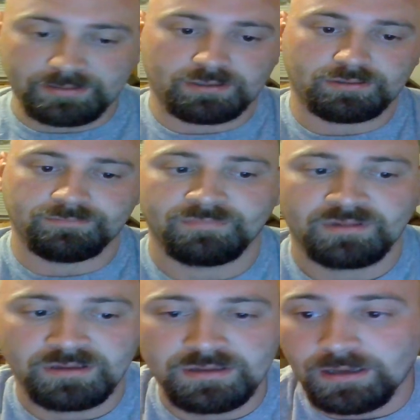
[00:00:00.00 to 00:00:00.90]

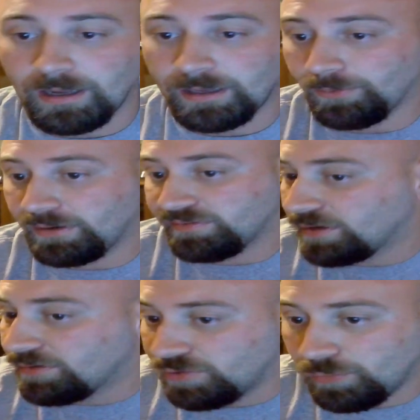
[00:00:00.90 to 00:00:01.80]
I know I
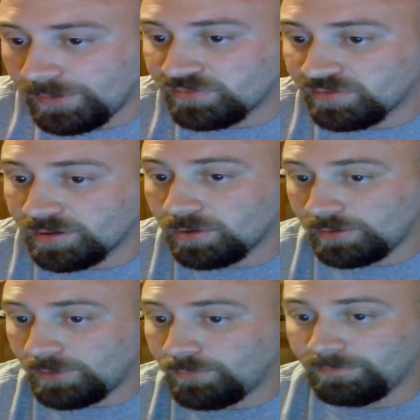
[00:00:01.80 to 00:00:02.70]
said 2 weeks
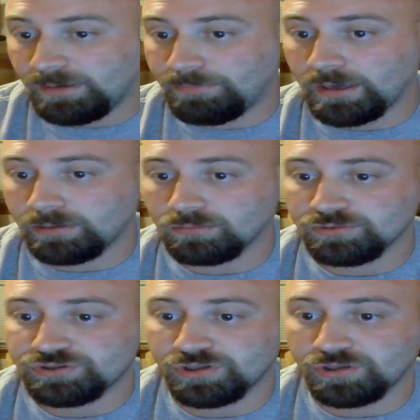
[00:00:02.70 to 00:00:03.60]
ago he would be back on
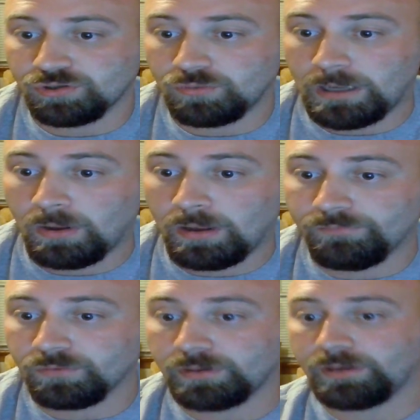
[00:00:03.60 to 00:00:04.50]
the show.
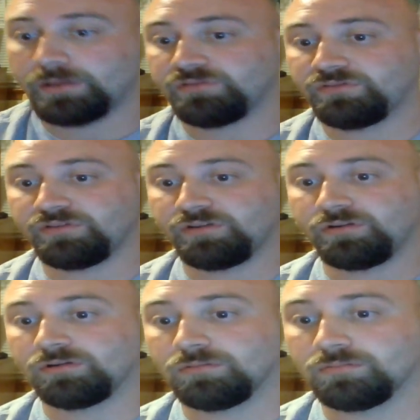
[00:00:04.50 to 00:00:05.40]
However, he is
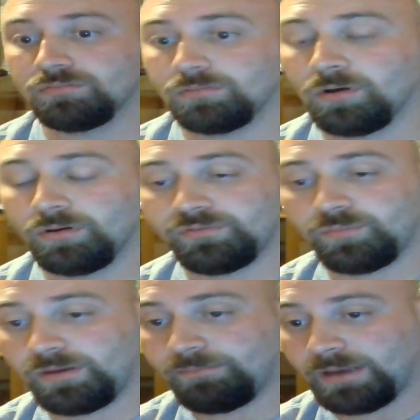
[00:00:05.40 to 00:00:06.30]
still on his
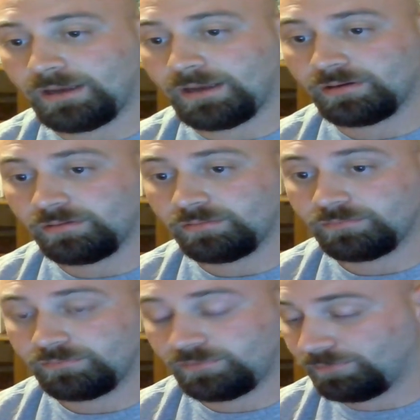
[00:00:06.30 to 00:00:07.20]
way back
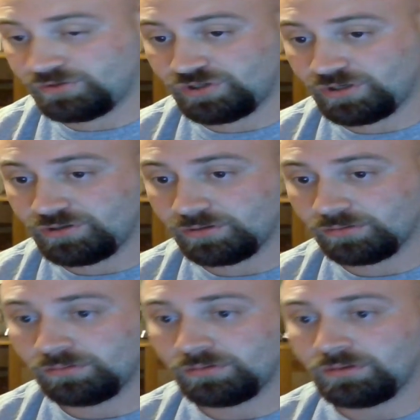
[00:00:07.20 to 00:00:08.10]
to
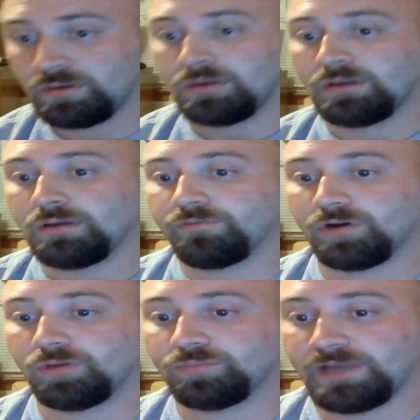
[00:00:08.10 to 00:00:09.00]
Virginia
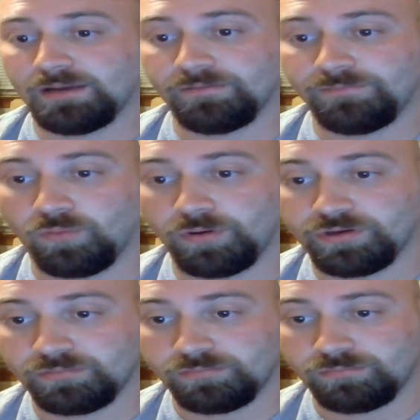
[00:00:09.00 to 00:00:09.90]
from
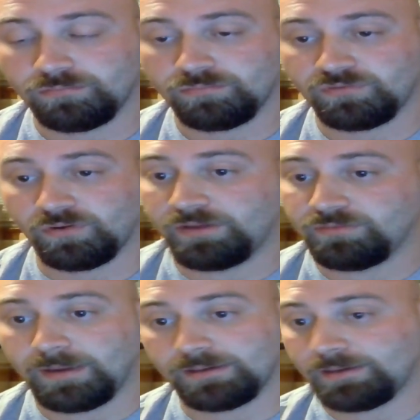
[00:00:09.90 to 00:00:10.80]
California. So he's
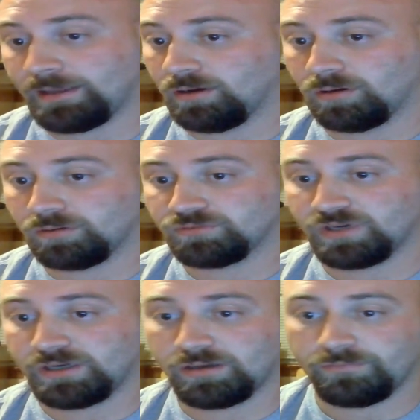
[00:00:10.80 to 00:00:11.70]
making that long
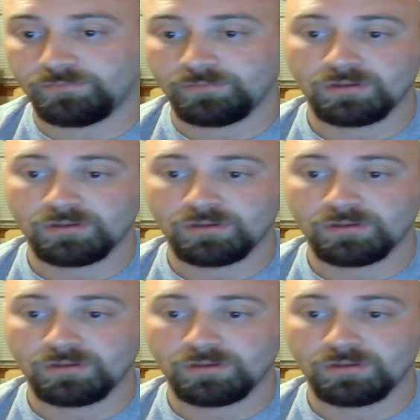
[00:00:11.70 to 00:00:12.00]
drive.